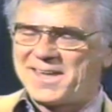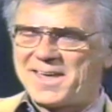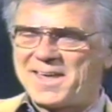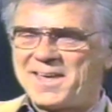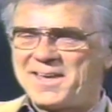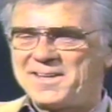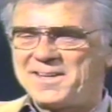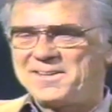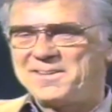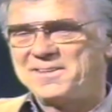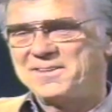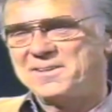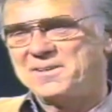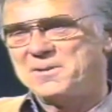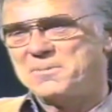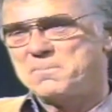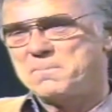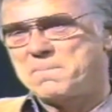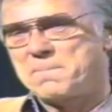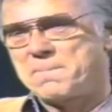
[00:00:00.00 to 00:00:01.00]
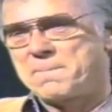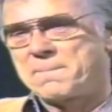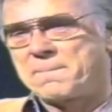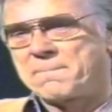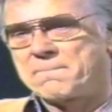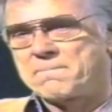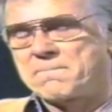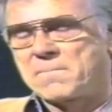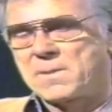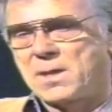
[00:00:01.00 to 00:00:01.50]
And
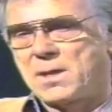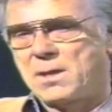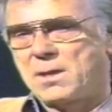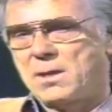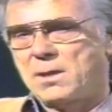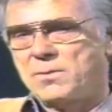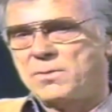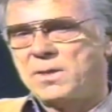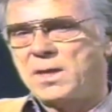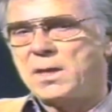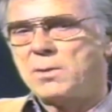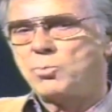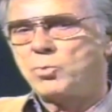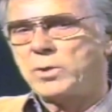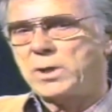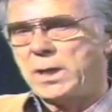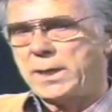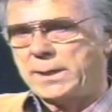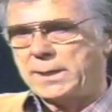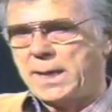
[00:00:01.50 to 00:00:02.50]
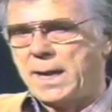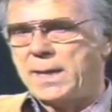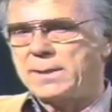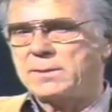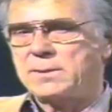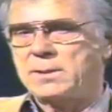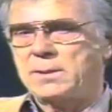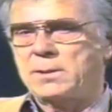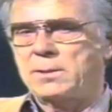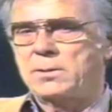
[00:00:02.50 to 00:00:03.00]
then when I
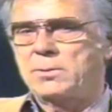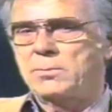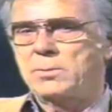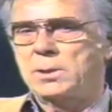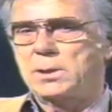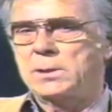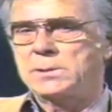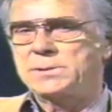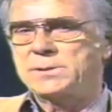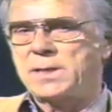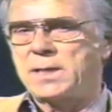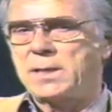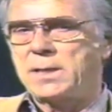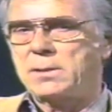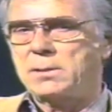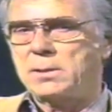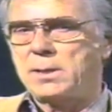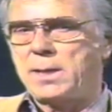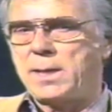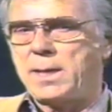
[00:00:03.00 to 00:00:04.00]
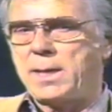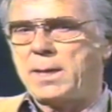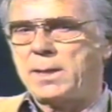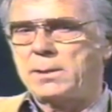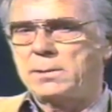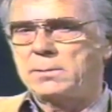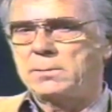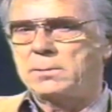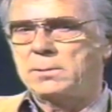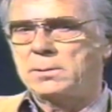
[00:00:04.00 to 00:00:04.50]
got there, Donner
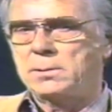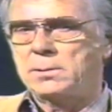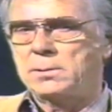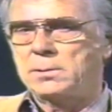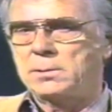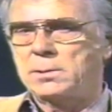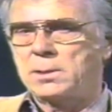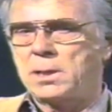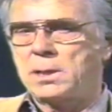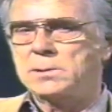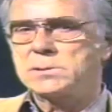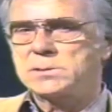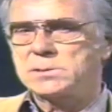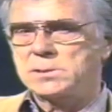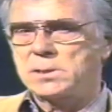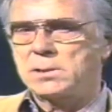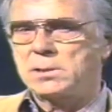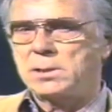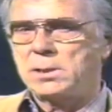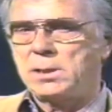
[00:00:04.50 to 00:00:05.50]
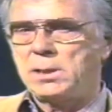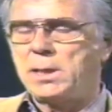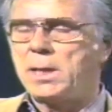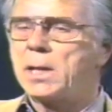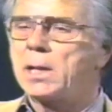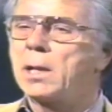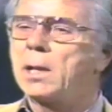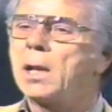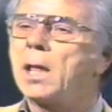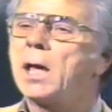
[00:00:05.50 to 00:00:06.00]
had on Sunday he
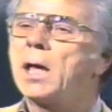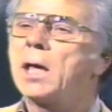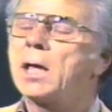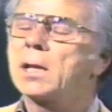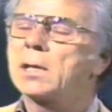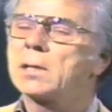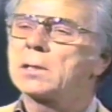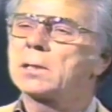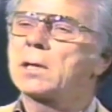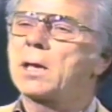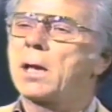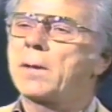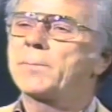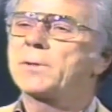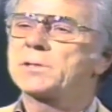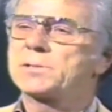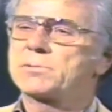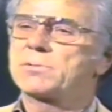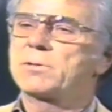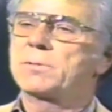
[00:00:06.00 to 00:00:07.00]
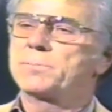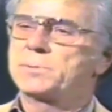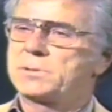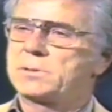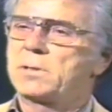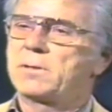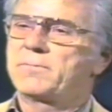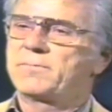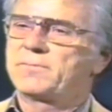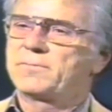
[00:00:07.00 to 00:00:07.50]
had a lot of the comic strip
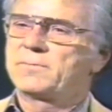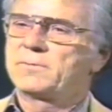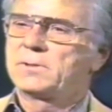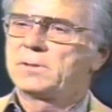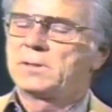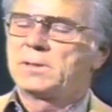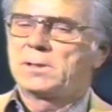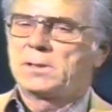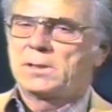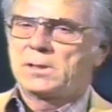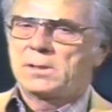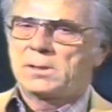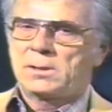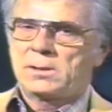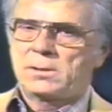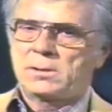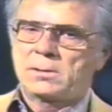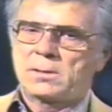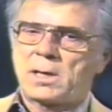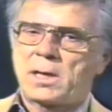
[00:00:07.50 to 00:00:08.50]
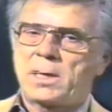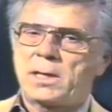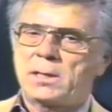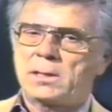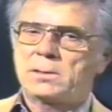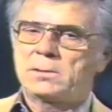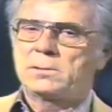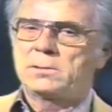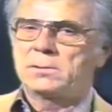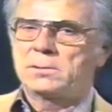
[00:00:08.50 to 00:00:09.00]
stuff.
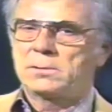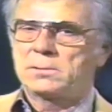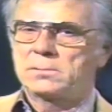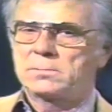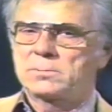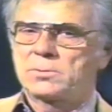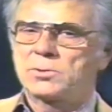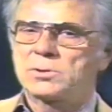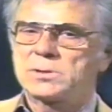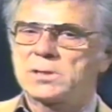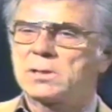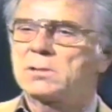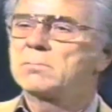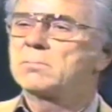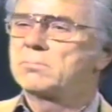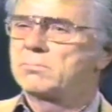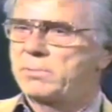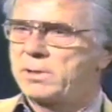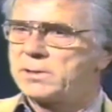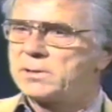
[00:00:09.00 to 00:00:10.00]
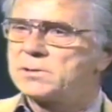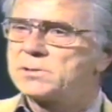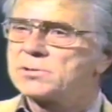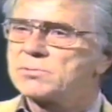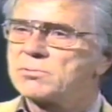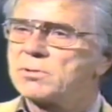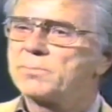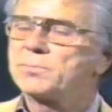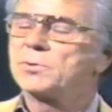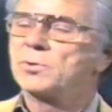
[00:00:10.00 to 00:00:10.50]
Of course, I had read the
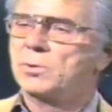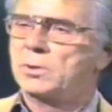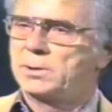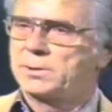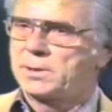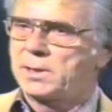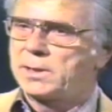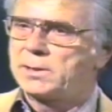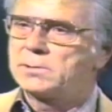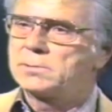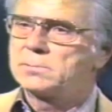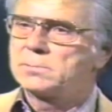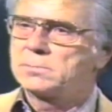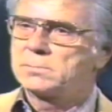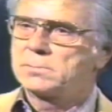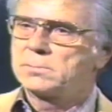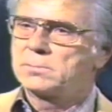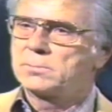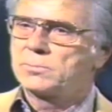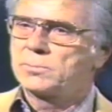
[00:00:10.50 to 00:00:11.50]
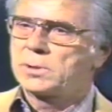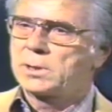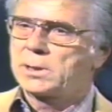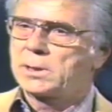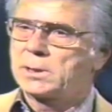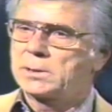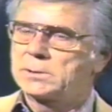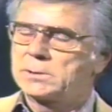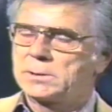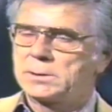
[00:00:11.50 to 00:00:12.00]
script all night when I
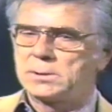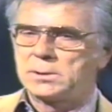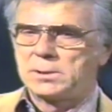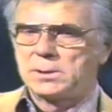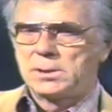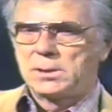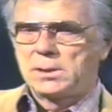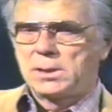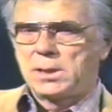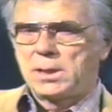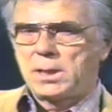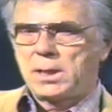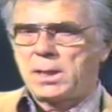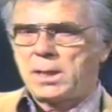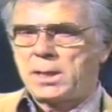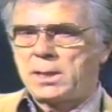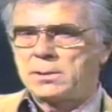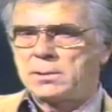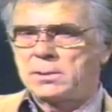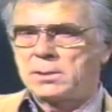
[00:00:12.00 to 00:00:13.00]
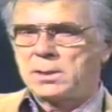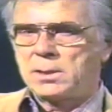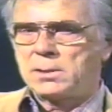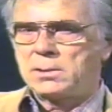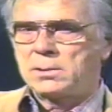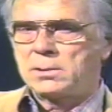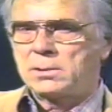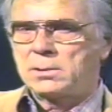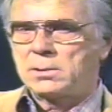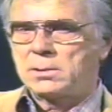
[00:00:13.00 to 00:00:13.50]
got there, and
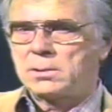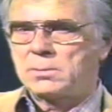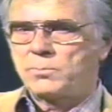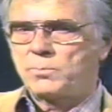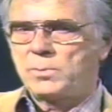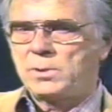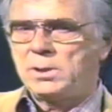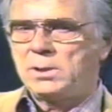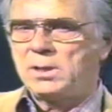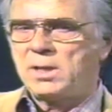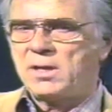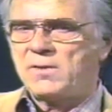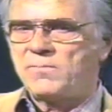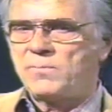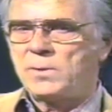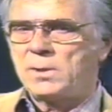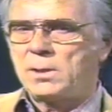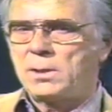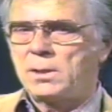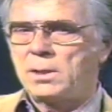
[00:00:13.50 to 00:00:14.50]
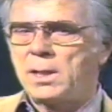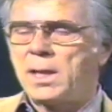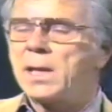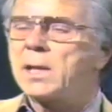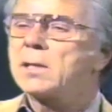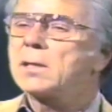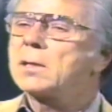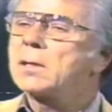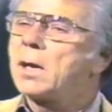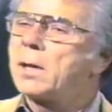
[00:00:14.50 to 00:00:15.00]
then he gave me a lot
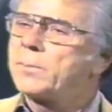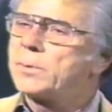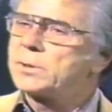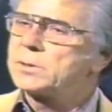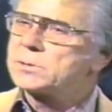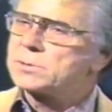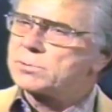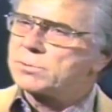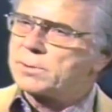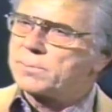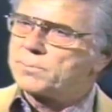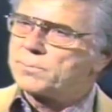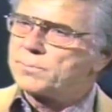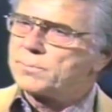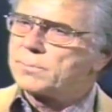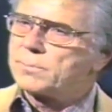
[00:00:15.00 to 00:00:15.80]
of the comic strip.